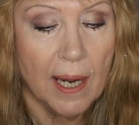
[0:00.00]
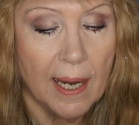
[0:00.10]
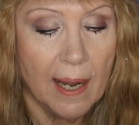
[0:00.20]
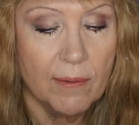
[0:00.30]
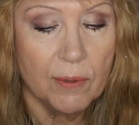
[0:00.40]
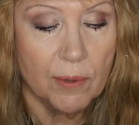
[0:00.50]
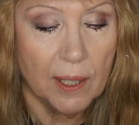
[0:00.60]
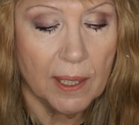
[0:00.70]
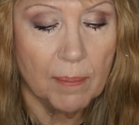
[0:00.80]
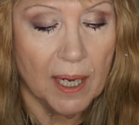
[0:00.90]
I haven't
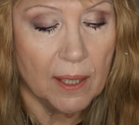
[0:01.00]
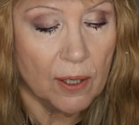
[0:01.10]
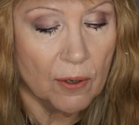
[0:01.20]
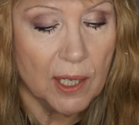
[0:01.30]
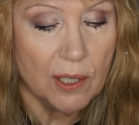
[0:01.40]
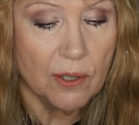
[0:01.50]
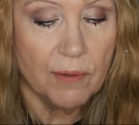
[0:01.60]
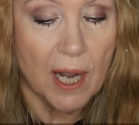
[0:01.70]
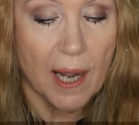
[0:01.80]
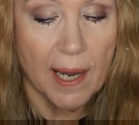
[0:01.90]
really made a
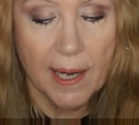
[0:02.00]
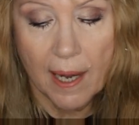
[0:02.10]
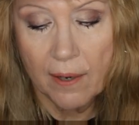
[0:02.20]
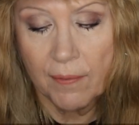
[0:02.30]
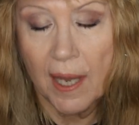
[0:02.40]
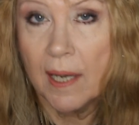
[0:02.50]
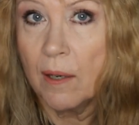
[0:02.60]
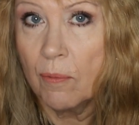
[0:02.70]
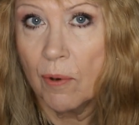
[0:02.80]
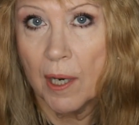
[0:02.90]
cohesive eye out of
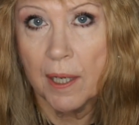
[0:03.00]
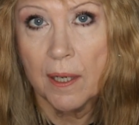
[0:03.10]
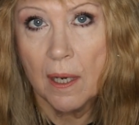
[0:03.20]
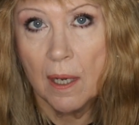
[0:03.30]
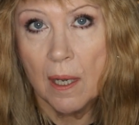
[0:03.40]
any one,